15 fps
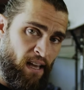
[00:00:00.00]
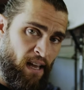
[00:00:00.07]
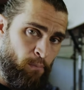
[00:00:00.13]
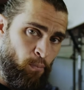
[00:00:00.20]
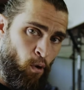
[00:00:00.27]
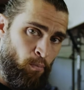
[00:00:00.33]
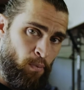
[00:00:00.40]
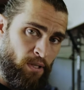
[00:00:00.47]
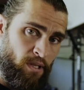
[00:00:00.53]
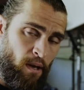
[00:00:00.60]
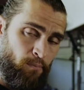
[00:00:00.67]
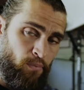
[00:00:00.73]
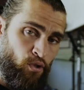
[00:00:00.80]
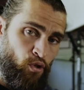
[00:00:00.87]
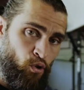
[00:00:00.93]
app opened
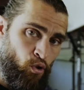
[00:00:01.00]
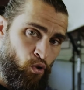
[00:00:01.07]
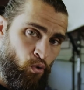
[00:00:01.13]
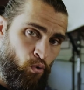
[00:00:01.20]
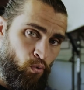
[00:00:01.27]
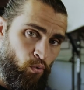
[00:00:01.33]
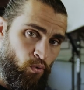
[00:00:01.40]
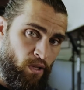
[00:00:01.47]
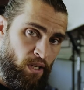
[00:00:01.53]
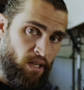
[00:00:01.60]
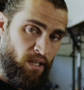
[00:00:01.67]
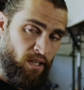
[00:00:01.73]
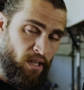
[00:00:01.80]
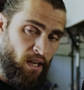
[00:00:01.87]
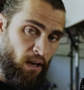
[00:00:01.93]
up to
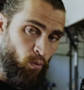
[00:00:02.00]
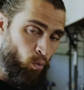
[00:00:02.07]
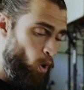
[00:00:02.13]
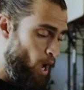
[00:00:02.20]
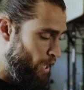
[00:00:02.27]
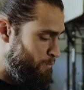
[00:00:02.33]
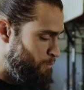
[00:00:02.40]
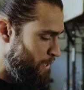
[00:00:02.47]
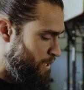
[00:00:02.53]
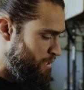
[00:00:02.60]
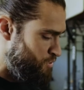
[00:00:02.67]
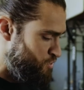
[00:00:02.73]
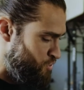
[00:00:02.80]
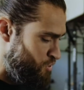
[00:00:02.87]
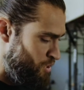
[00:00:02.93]
the WOD
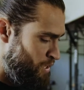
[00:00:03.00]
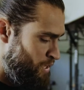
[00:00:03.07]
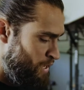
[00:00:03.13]
page.